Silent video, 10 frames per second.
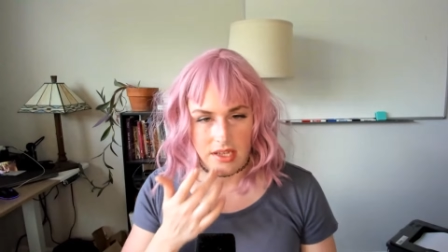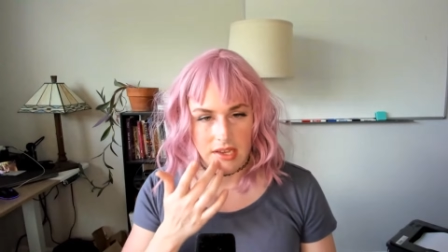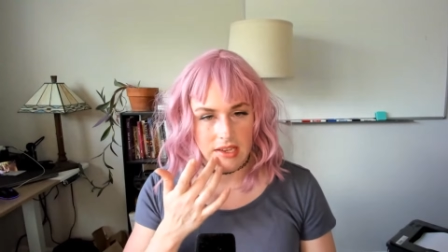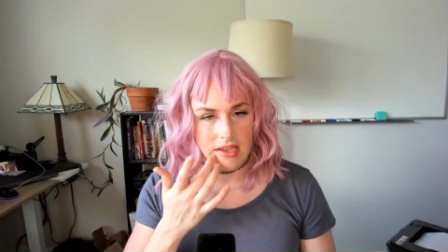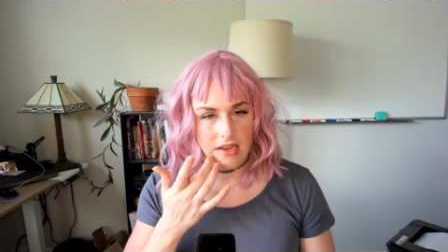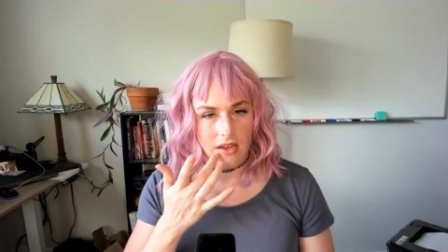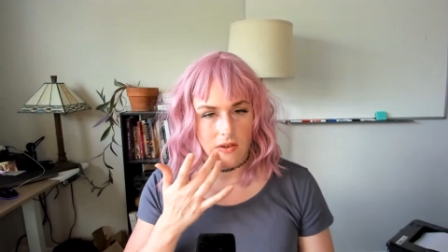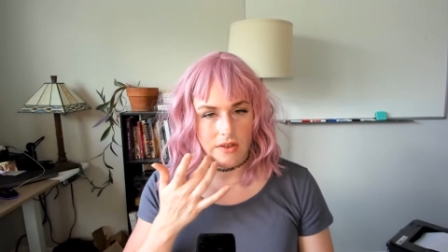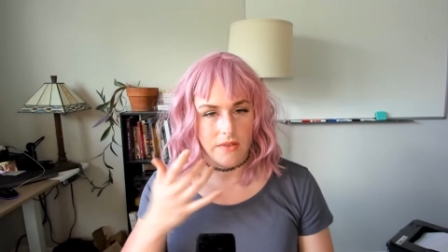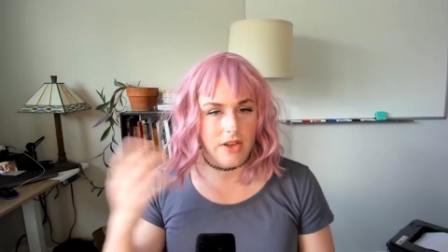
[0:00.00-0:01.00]
Like, you
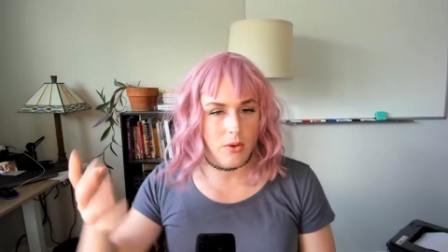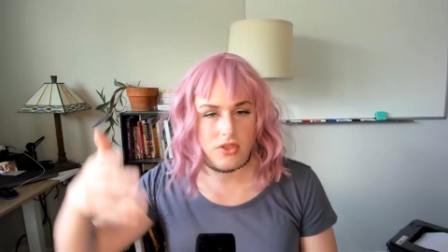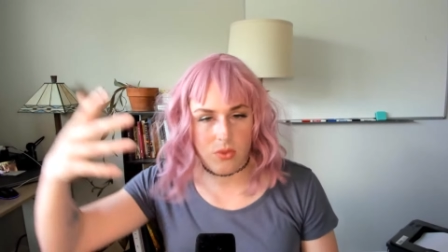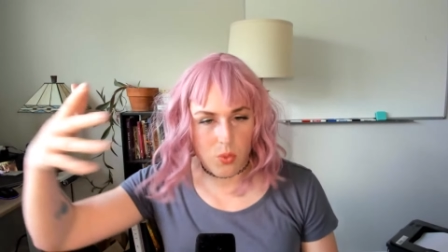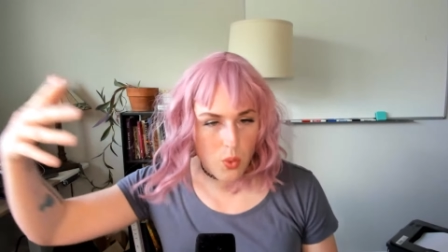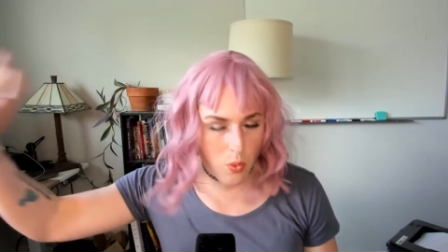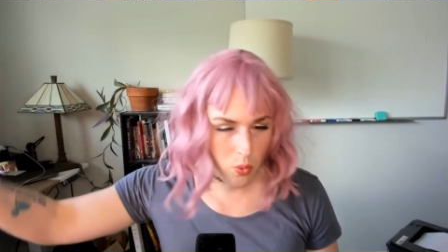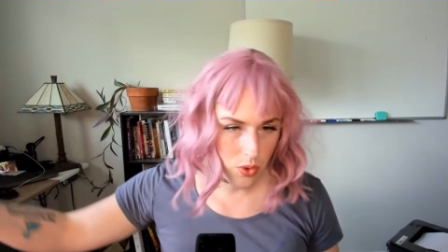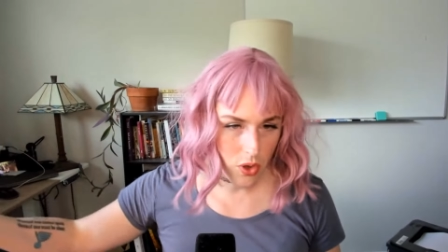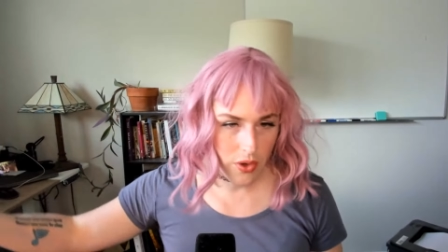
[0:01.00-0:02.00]
know, if I was
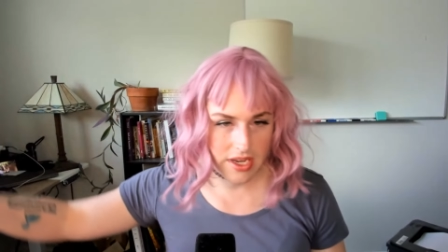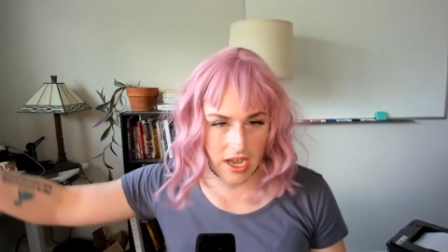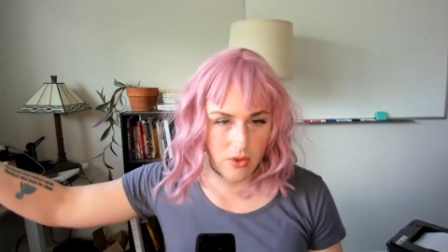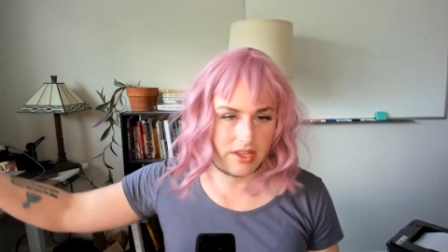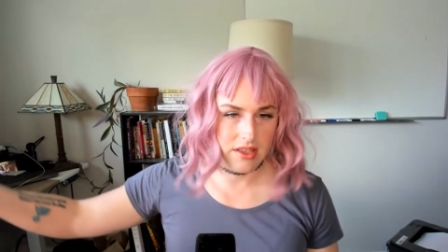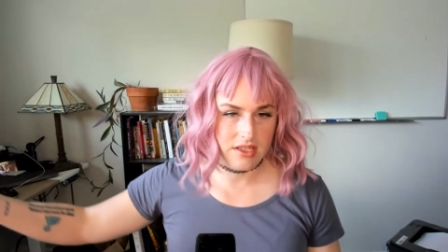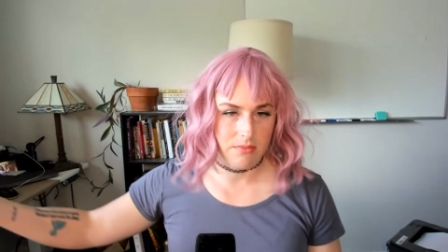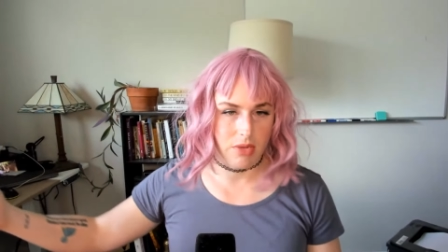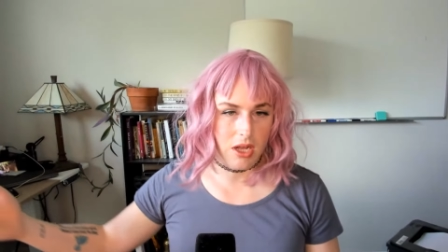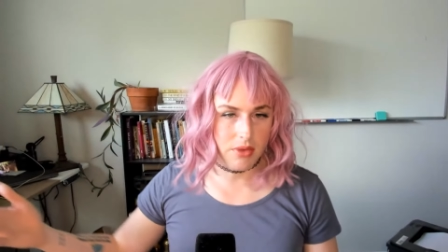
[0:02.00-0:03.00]
going out like this
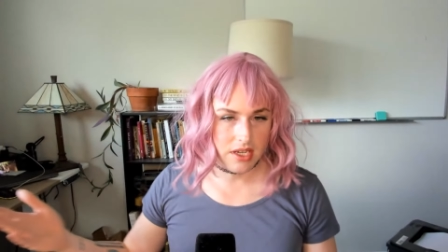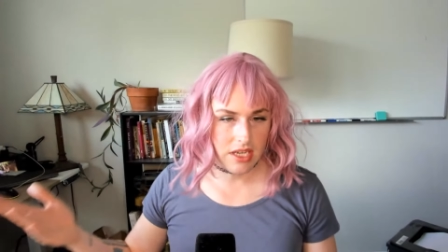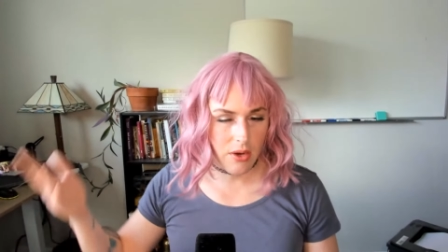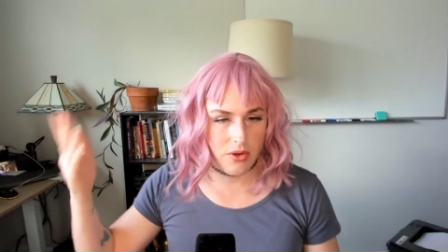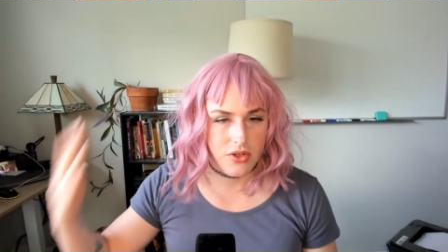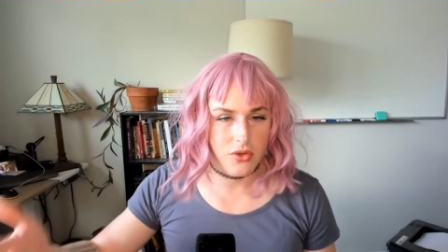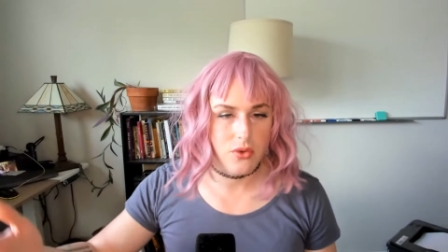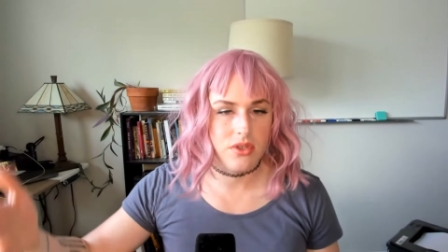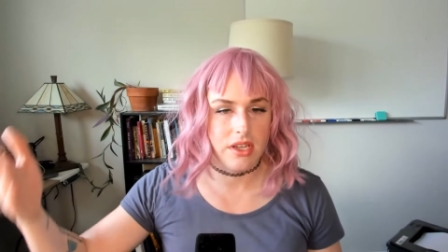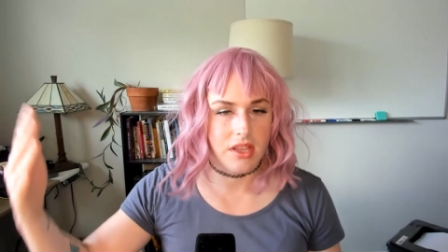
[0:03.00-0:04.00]
in public, I would
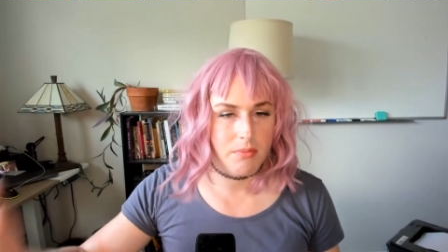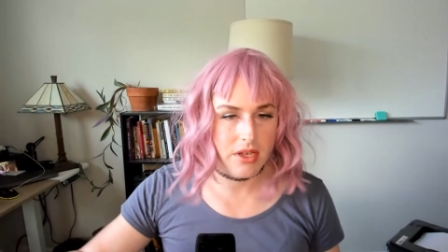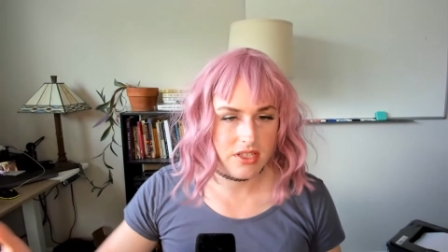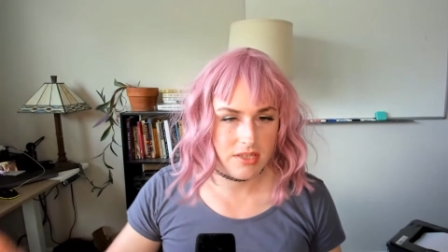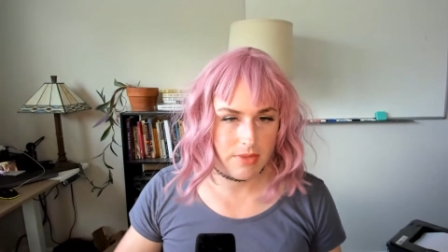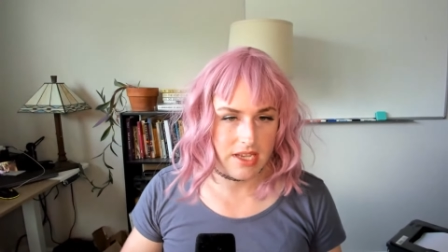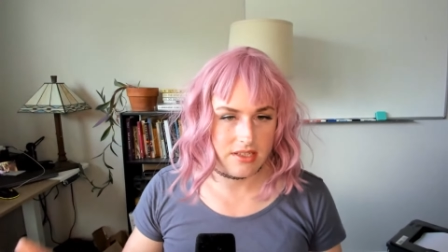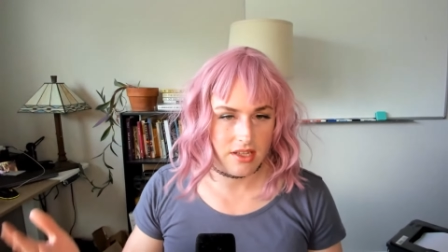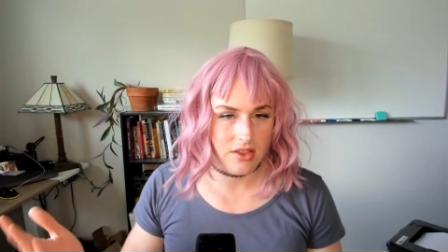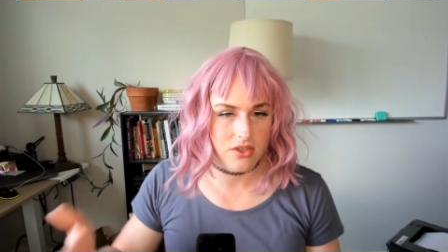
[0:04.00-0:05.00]
use like the male
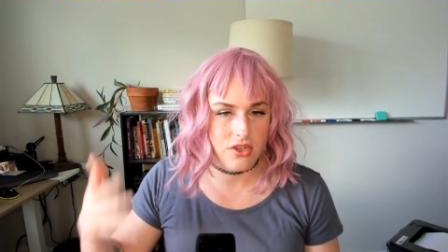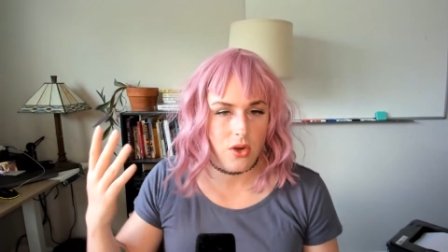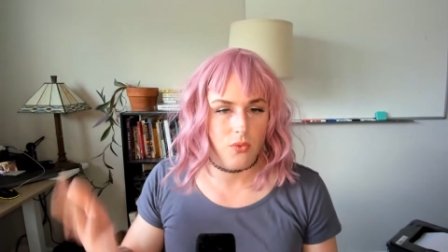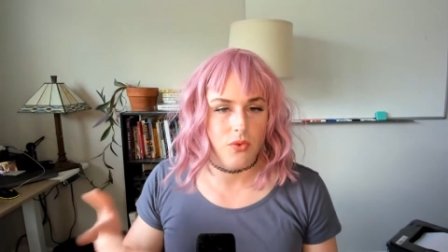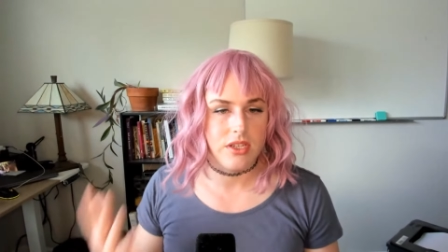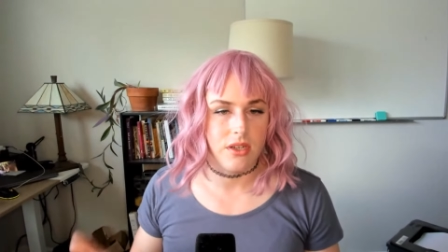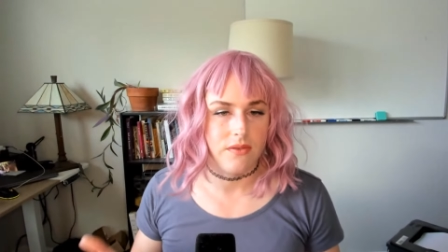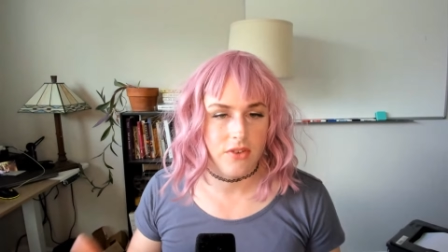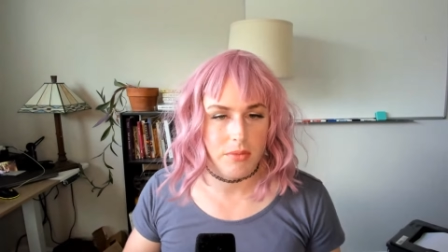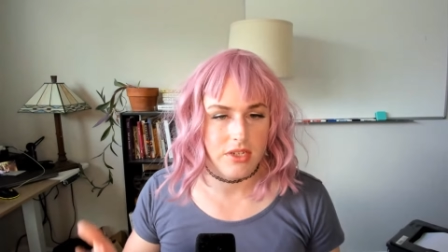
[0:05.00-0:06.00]
space. Like, there's no reason
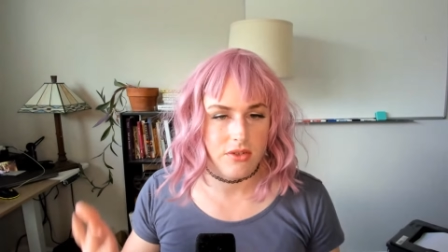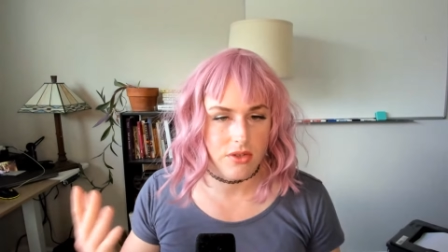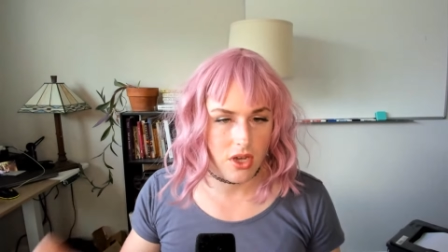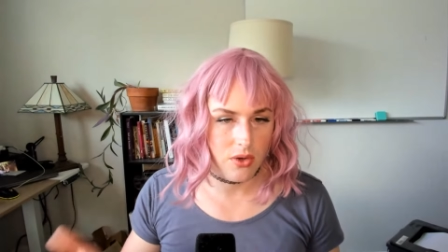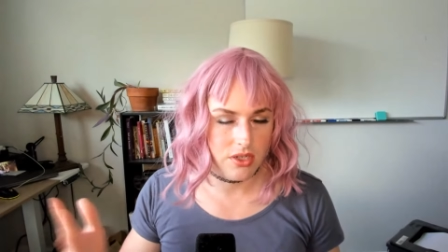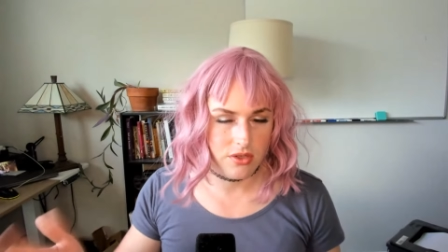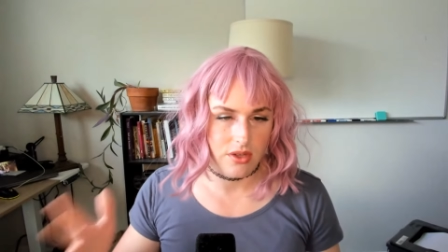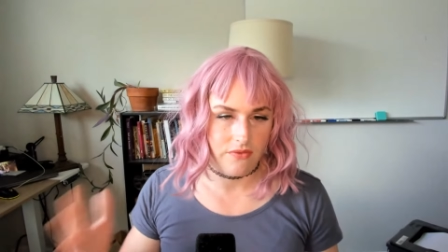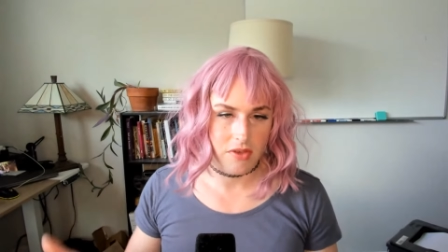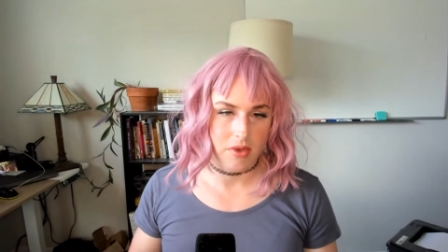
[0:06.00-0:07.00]
for me to go into
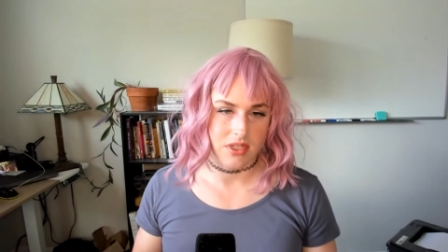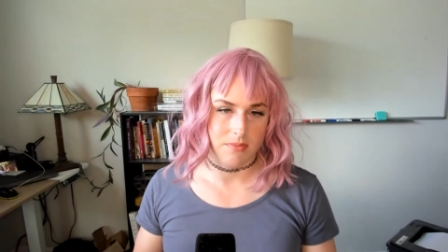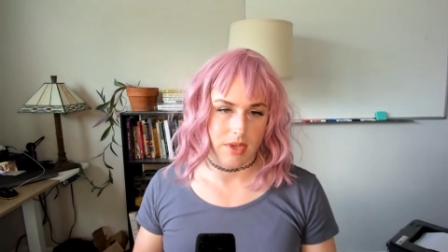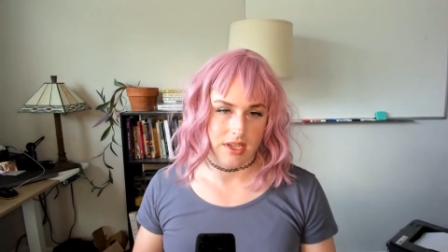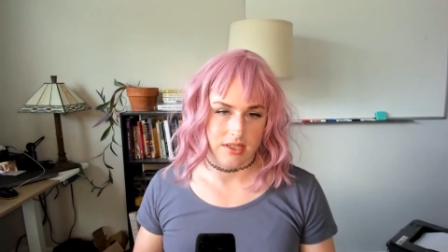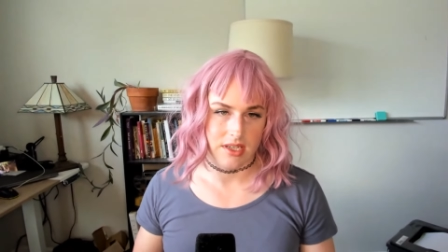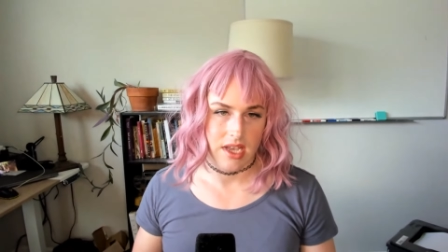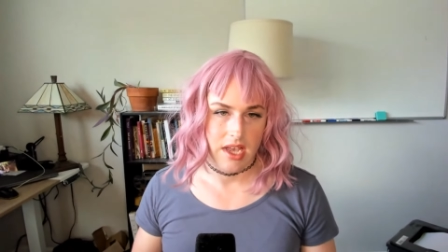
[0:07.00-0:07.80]
the female space.